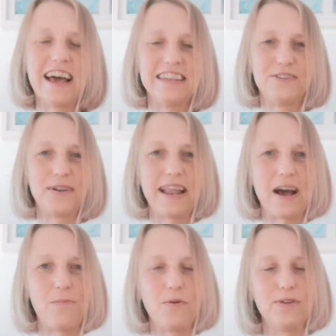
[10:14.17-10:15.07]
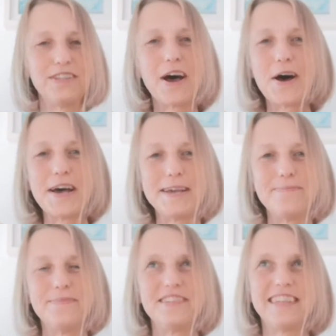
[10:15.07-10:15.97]
and to allow more
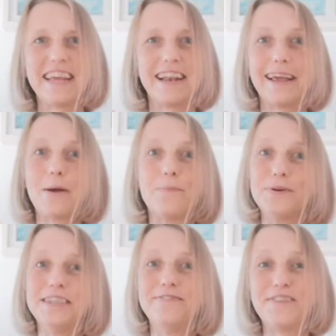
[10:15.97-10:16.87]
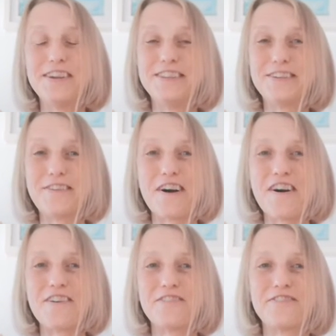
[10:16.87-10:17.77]
time to take like a body
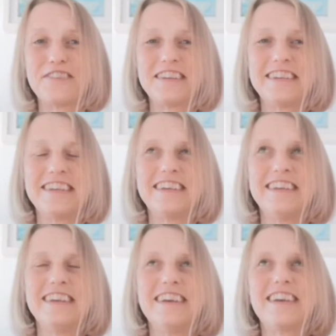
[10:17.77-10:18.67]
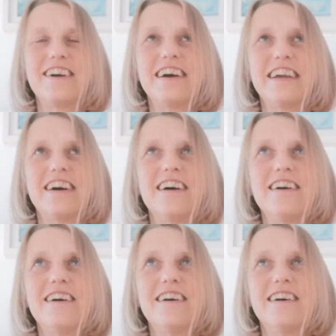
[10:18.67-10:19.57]
photograph going,
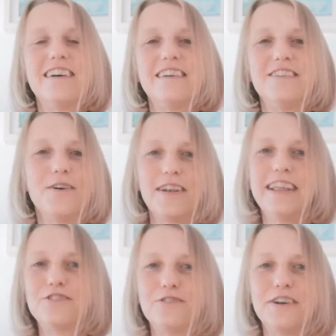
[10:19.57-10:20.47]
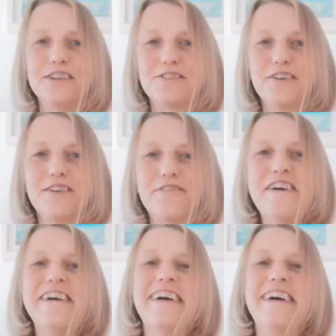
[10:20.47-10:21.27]
ah, not a literal photograph,